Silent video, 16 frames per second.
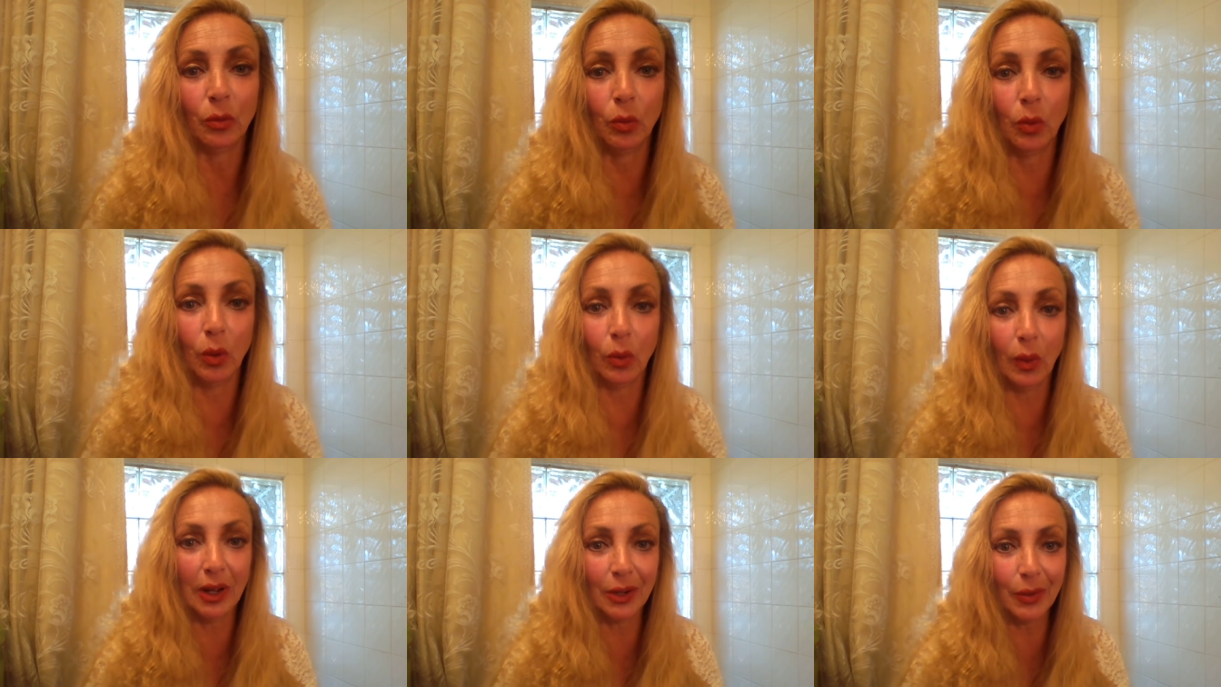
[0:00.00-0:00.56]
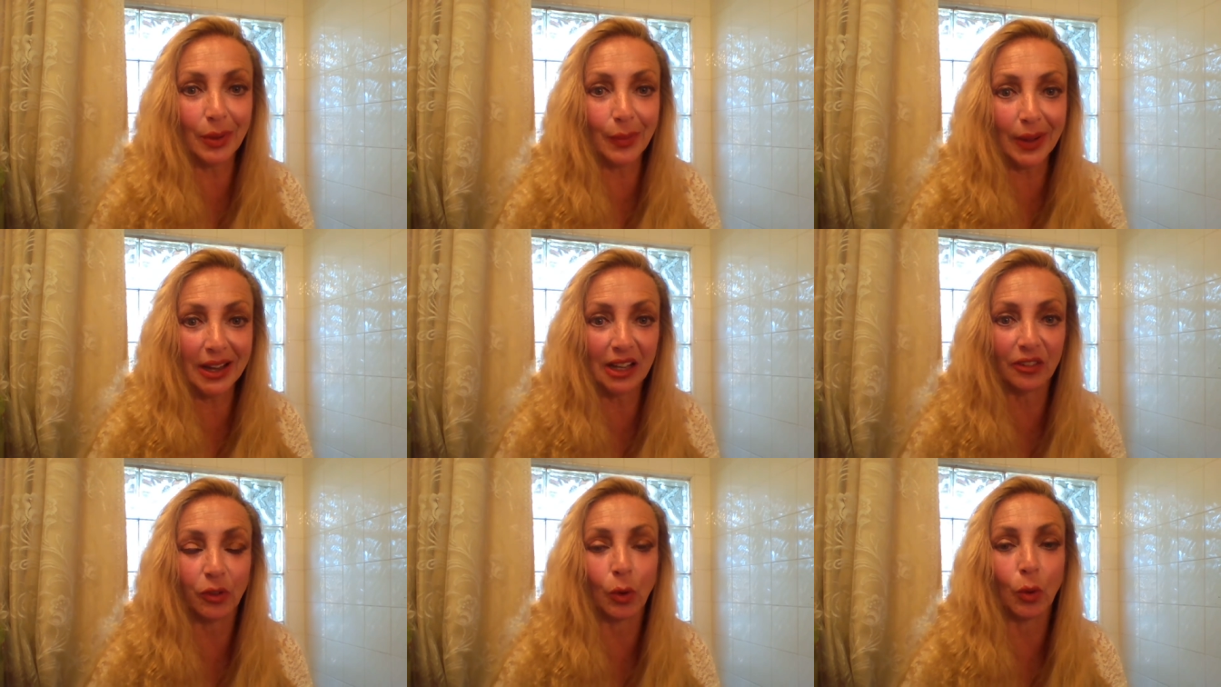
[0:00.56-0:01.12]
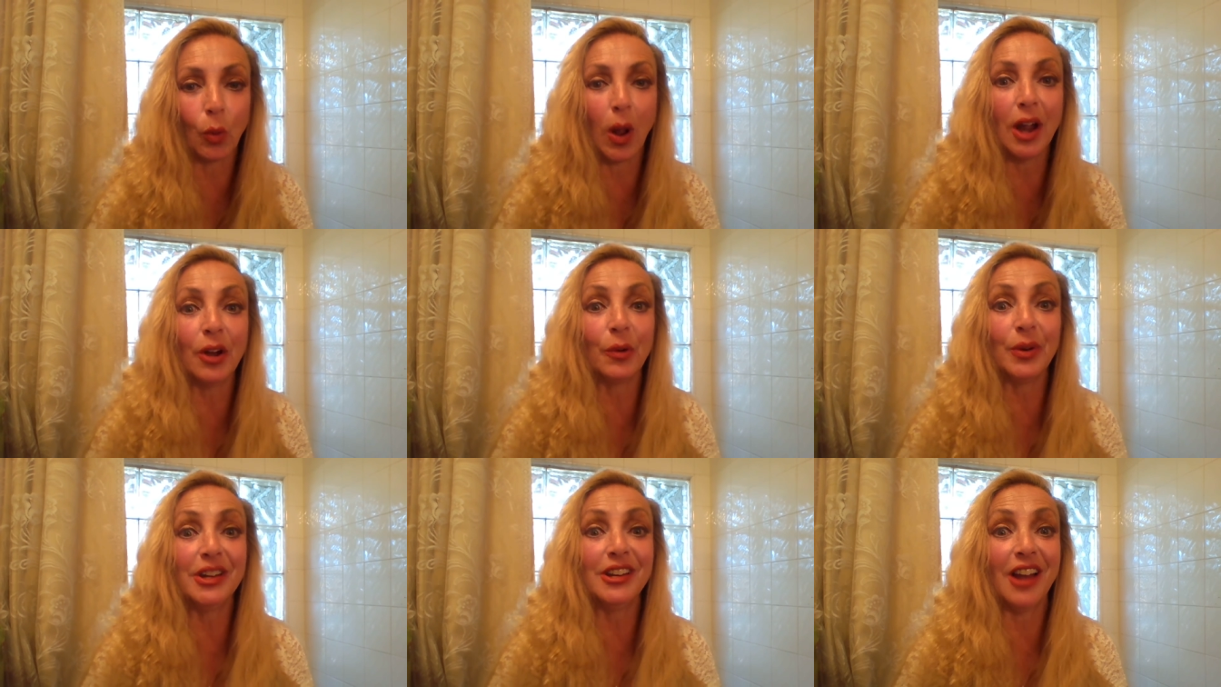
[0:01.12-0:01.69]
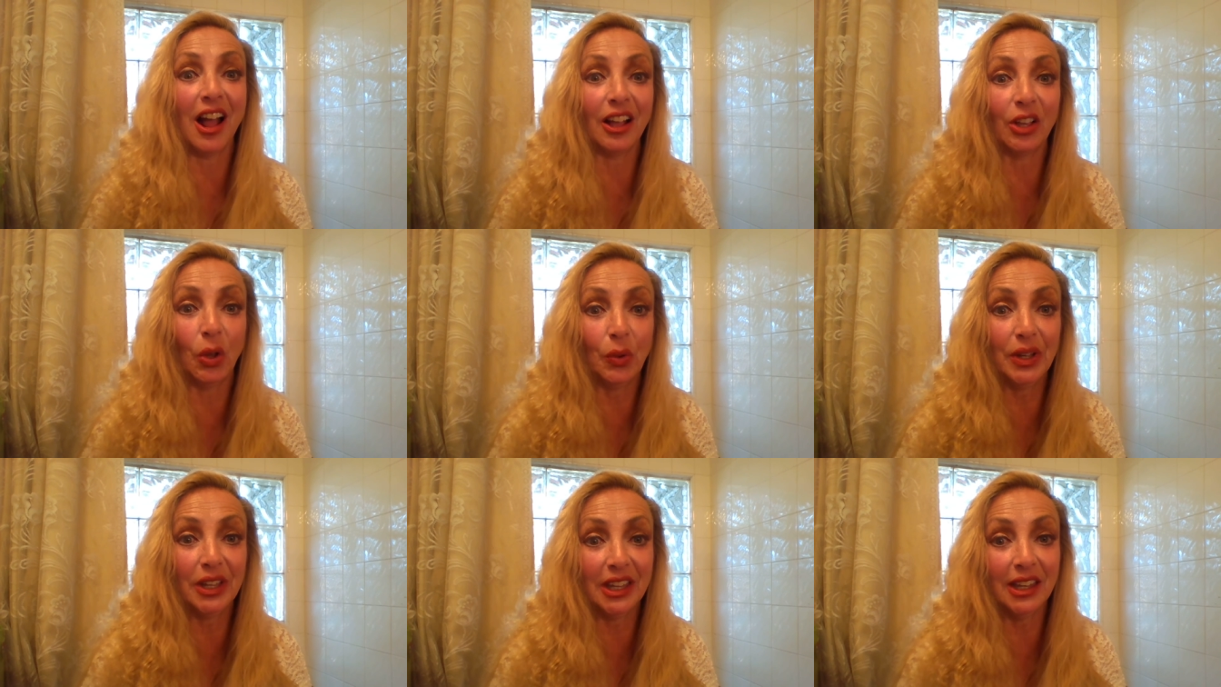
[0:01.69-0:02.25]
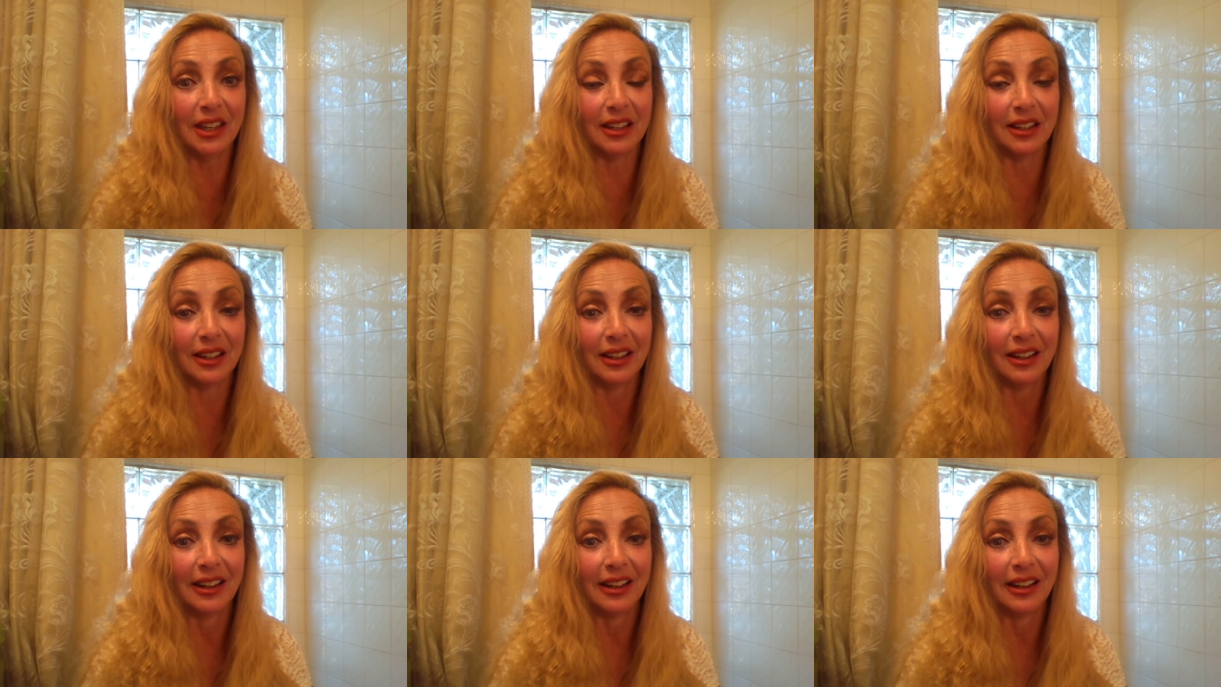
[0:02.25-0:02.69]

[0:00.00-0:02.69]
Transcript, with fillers: Well, what are we waiting for? Why are we not going in?